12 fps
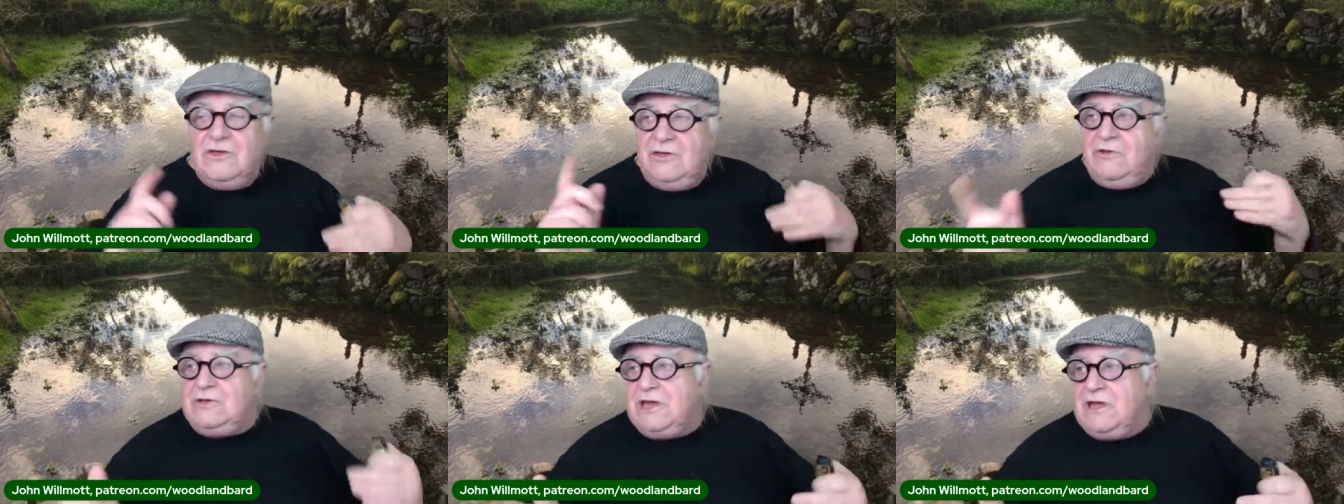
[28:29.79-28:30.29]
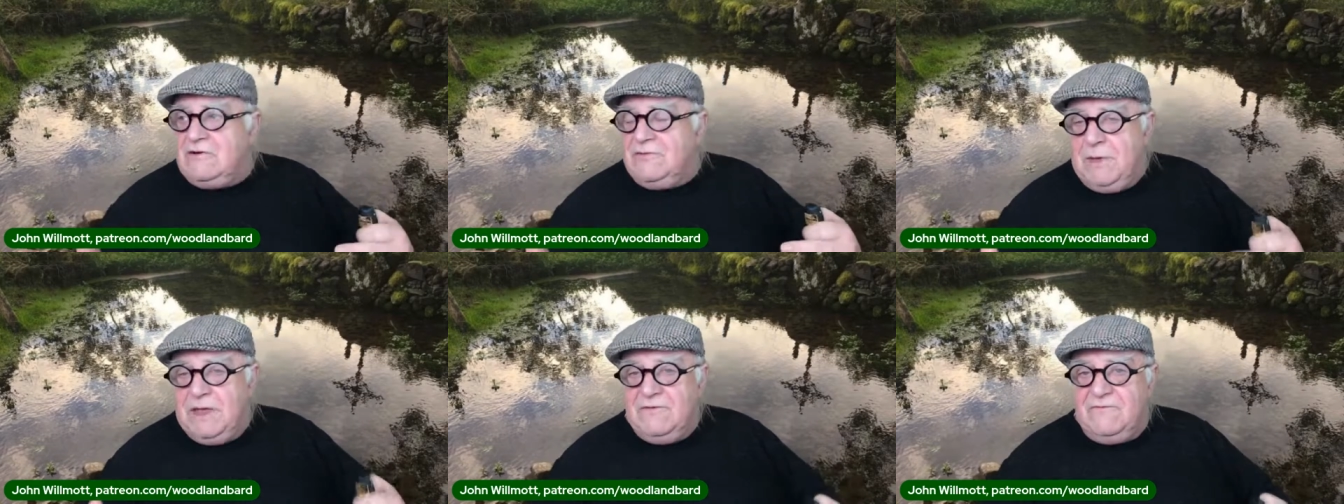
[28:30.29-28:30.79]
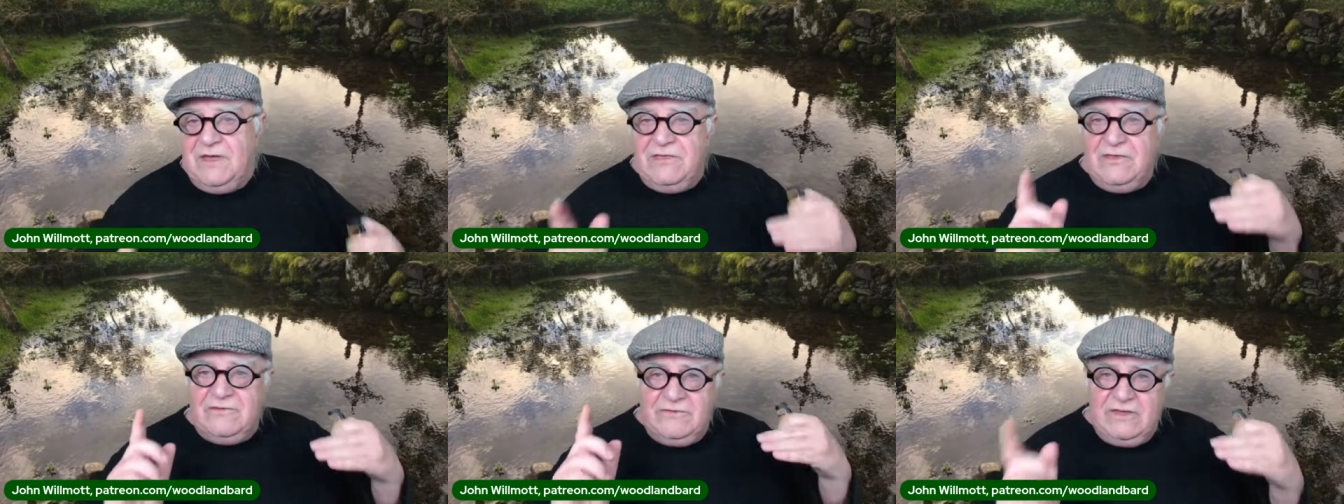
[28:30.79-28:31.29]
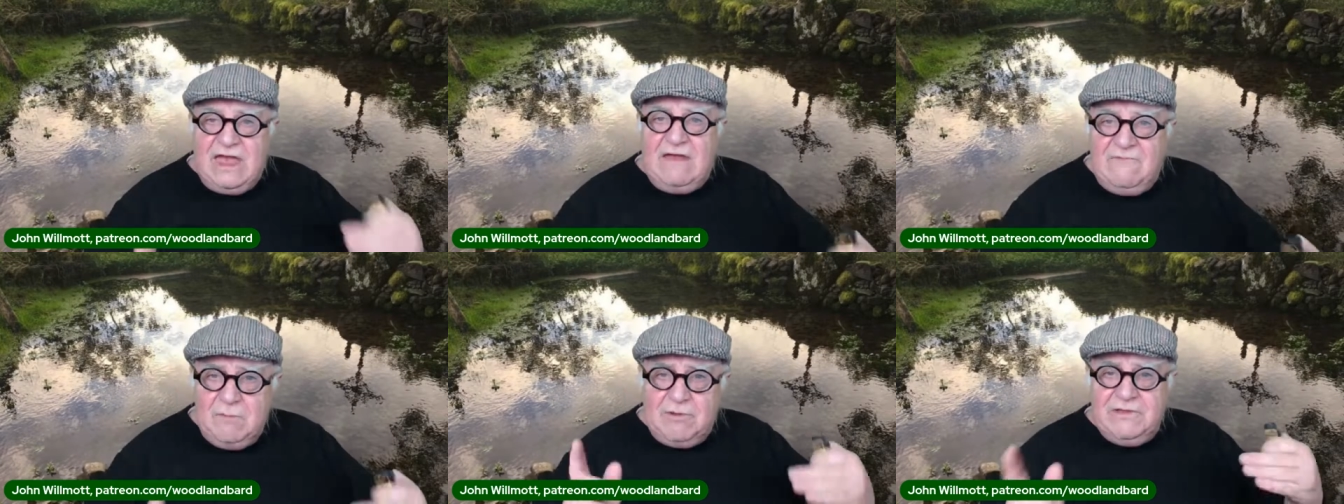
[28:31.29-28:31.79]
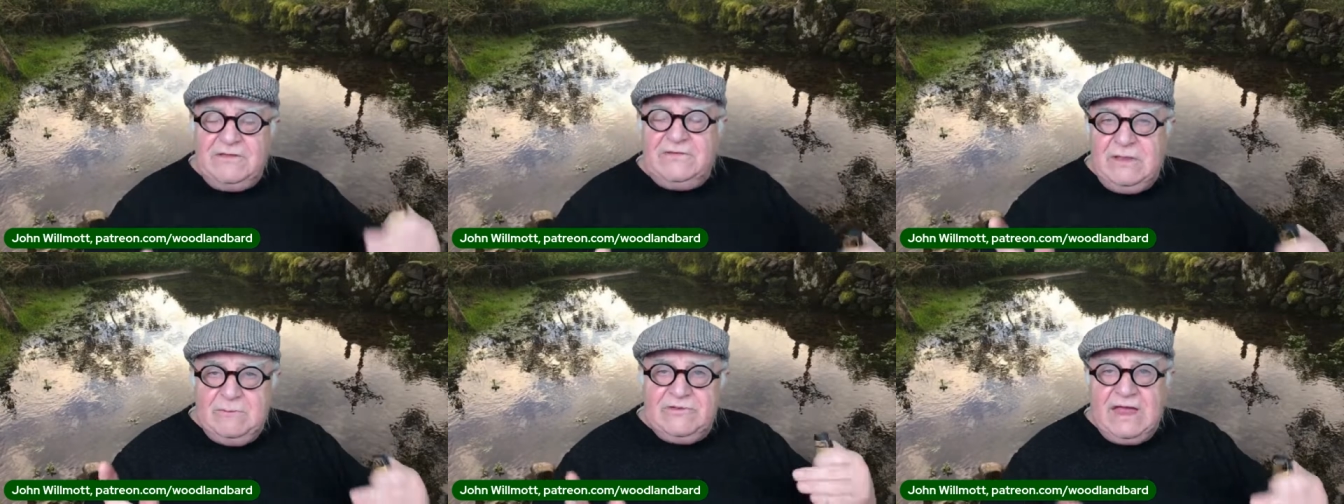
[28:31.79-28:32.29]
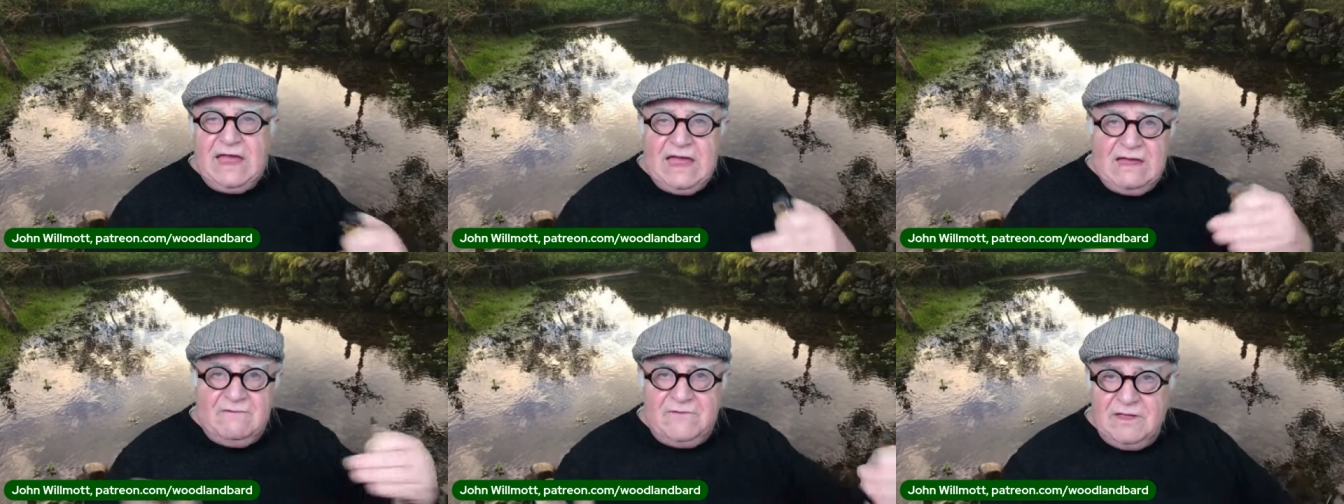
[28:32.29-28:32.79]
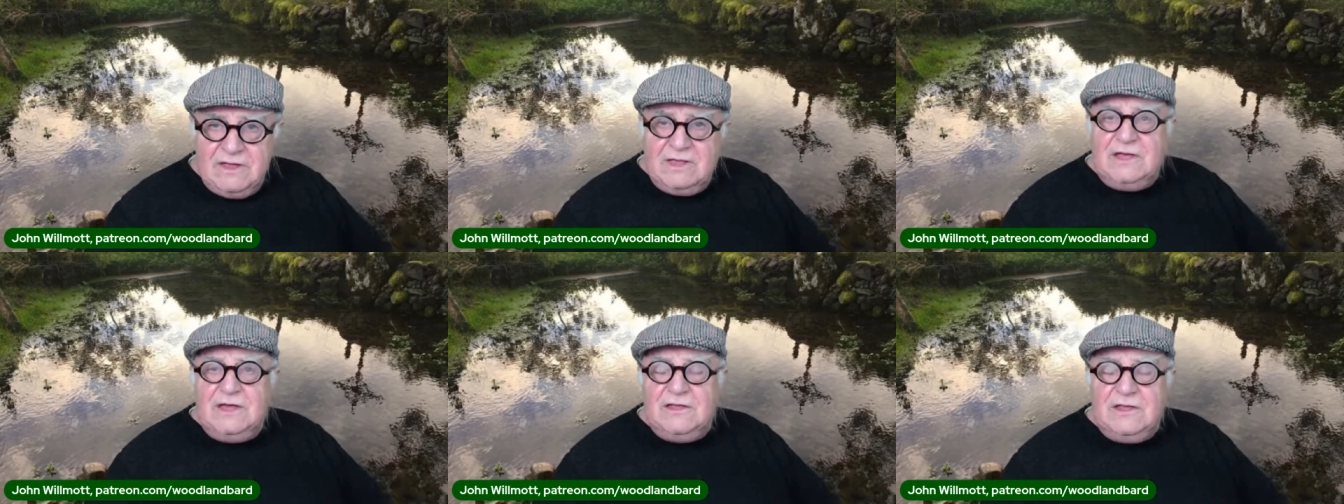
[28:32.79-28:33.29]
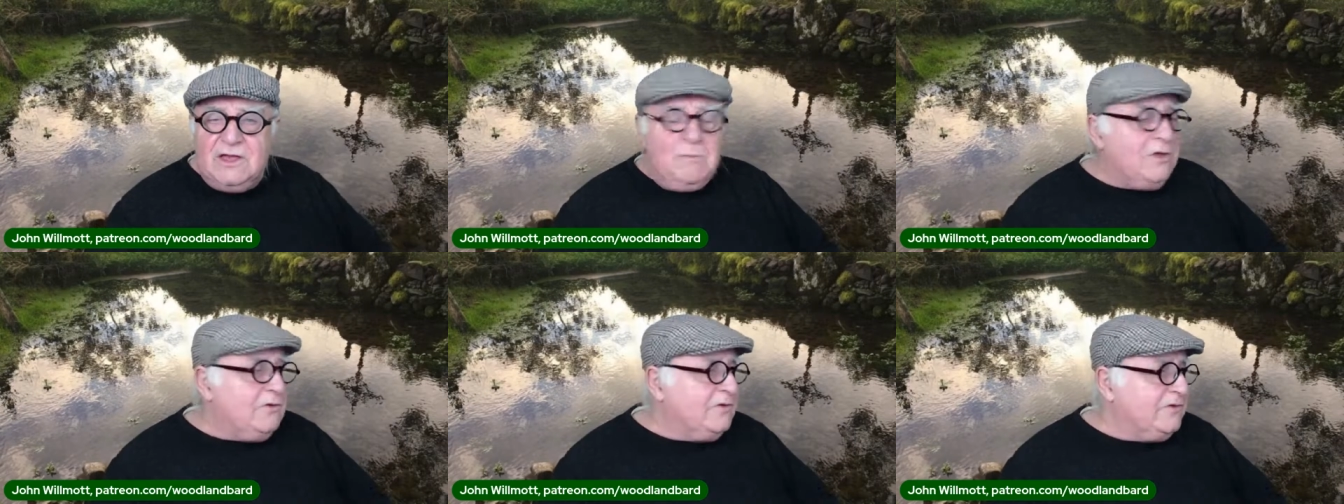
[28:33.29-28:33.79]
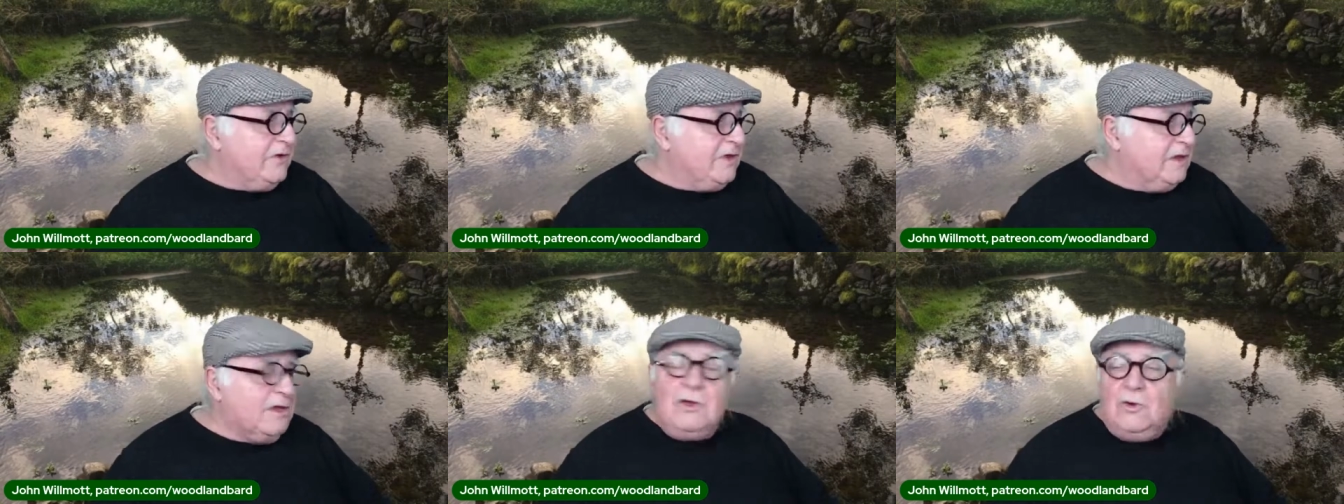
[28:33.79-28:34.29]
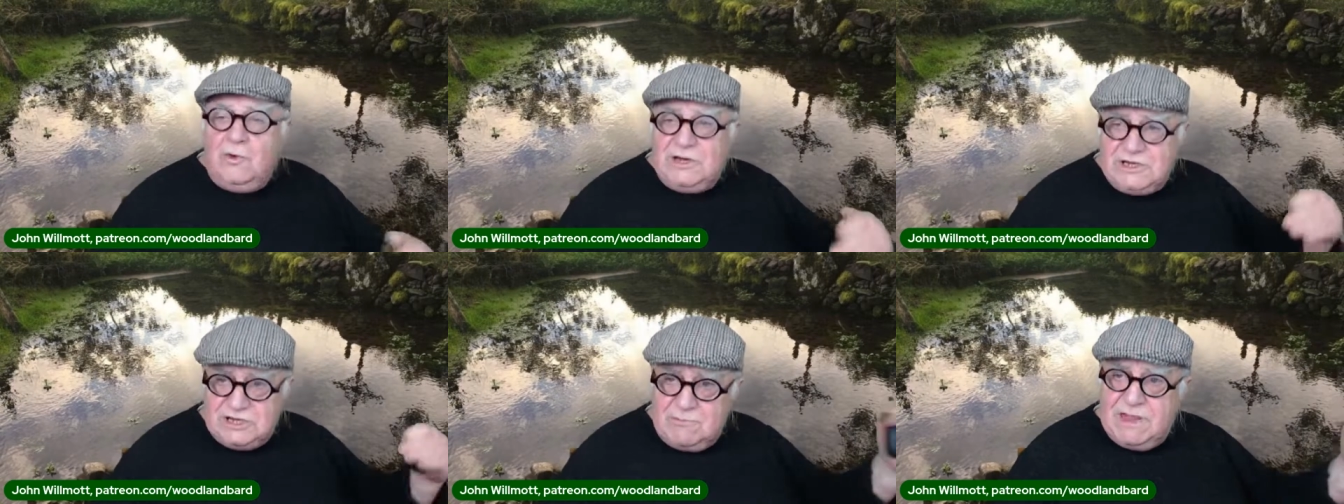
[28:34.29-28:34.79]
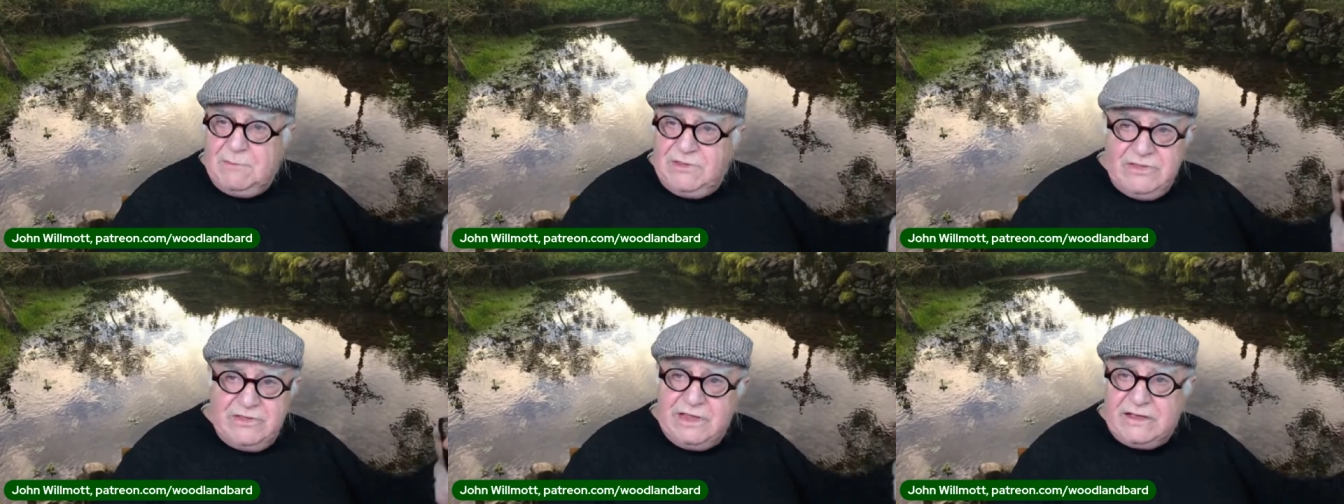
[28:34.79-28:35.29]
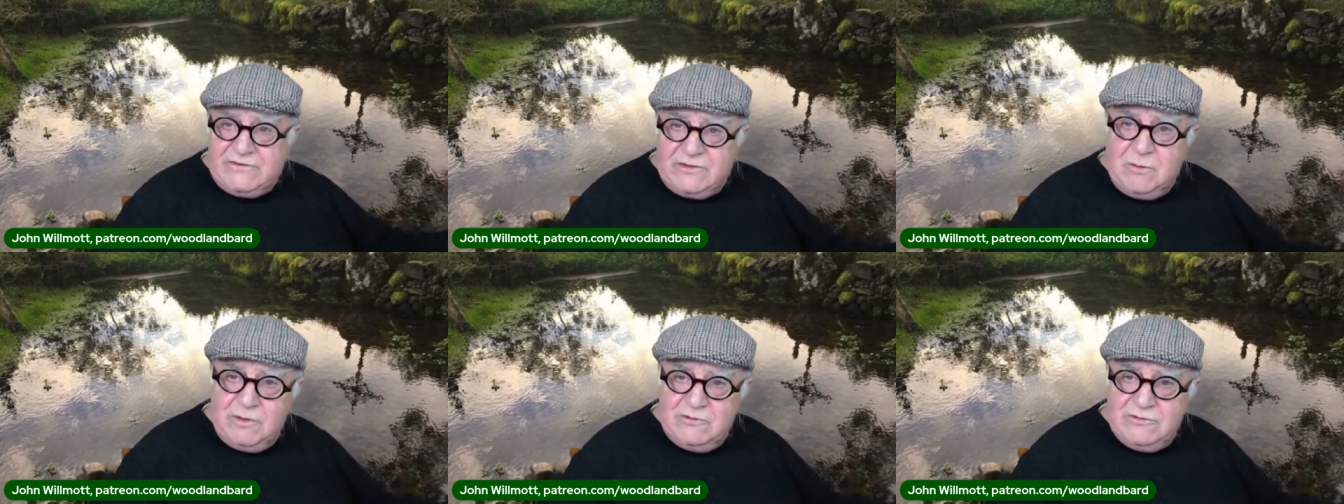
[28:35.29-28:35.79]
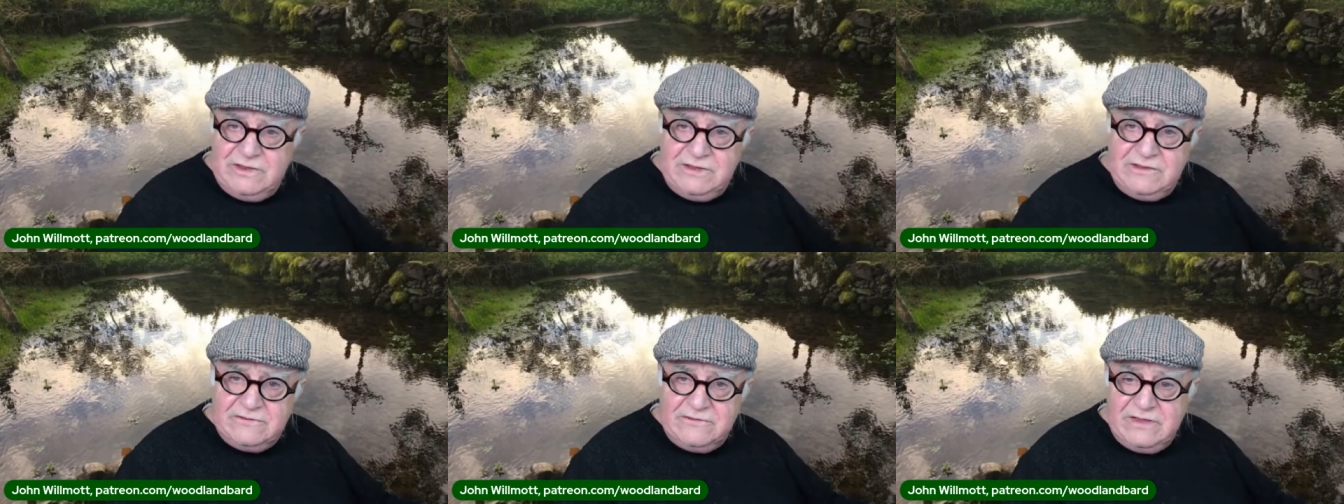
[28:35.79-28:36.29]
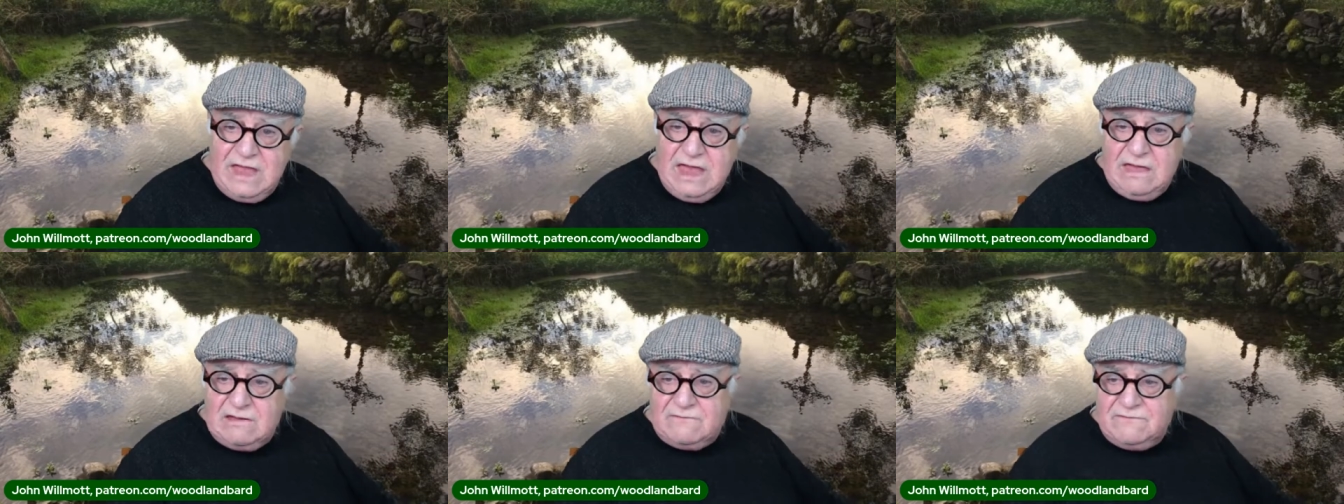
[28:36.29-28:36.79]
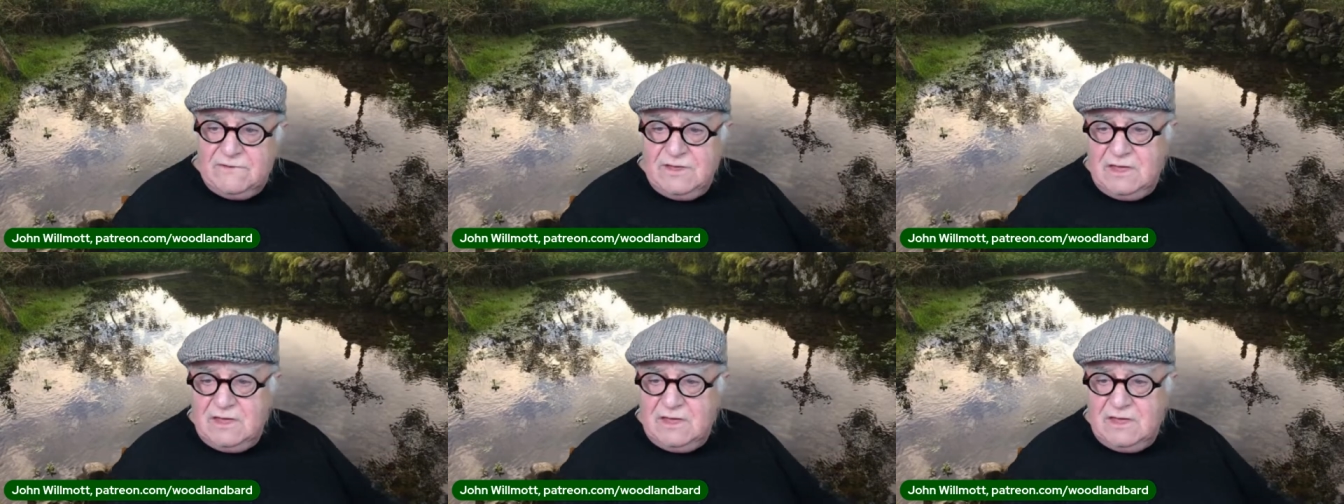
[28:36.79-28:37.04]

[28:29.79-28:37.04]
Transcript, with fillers: huge health benefit that everybody seems to have in a community, which maybe the next community doesn't have.